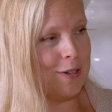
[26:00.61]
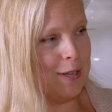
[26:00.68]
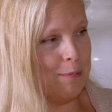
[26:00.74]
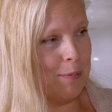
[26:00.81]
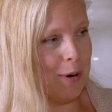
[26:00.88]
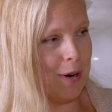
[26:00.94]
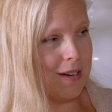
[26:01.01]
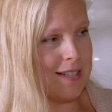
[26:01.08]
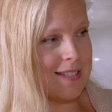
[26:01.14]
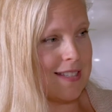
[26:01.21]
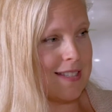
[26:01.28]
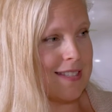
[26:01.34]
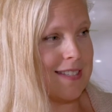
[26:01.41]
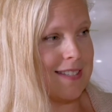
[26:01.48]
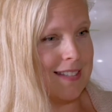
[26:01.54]
anymore because
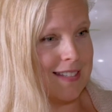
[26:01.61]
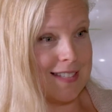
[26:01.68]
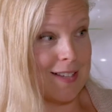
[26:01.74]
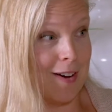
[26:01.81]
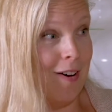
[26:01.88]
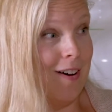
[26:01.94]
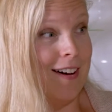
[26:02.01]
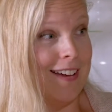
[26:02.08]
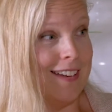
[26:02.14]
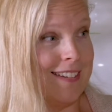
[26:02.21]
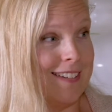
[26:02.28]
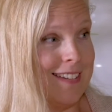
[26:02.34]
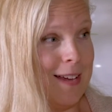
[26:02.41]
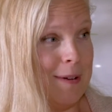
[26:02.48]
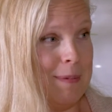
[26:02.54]
it's
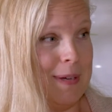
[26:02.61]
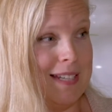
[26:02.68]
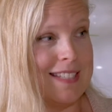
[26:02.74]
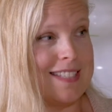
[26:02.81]
gone. I mean,